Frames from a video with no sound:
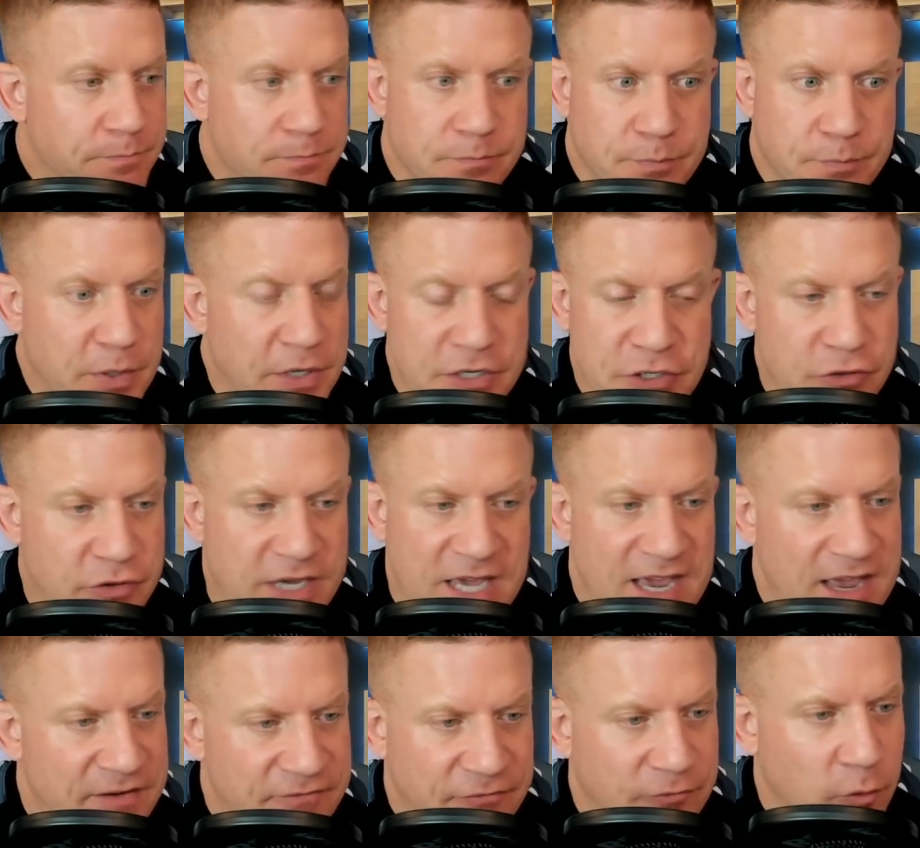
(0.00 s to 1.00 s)
But you
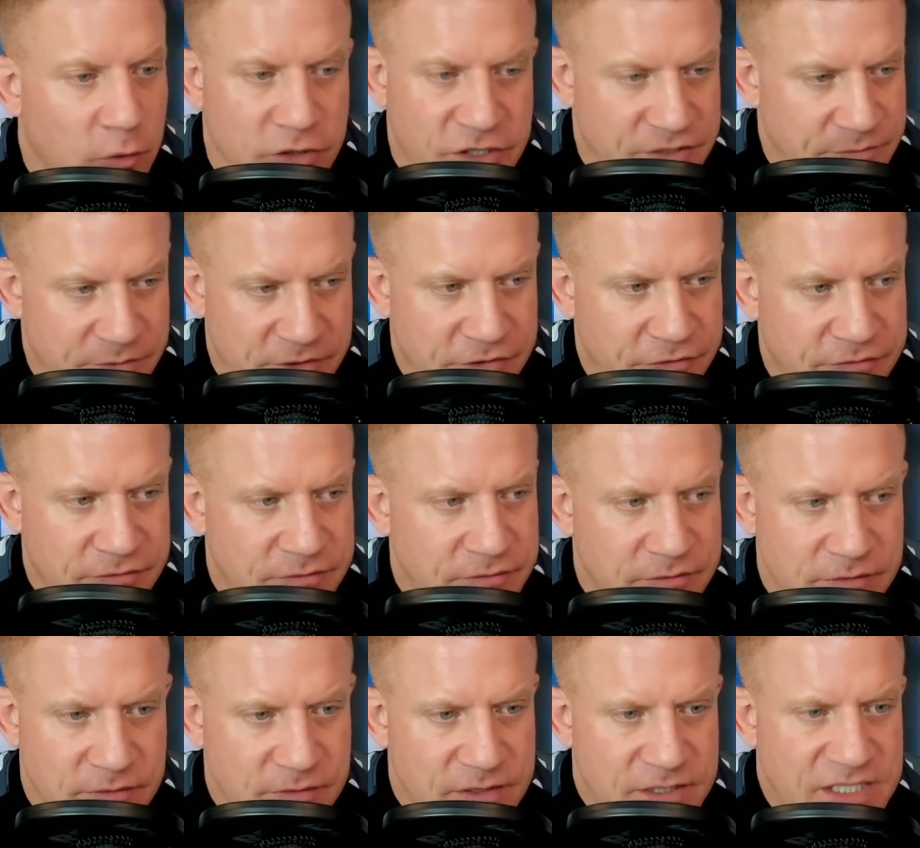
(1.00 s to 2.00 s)
can't force them, dude.
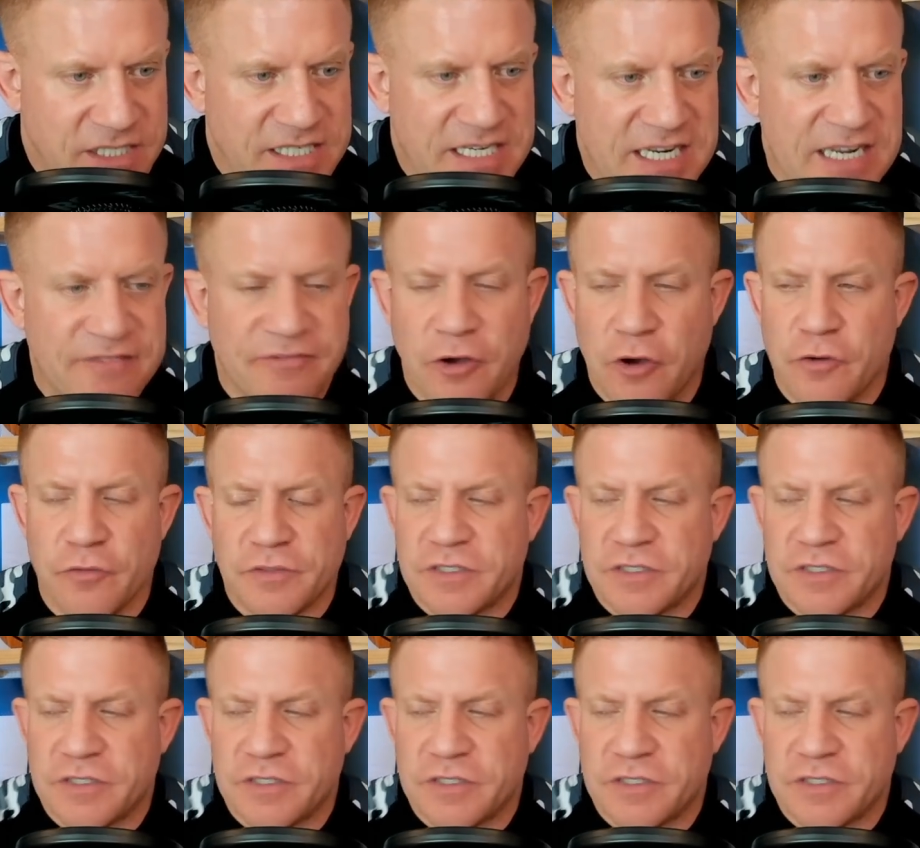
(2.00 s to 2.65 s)
Steve-O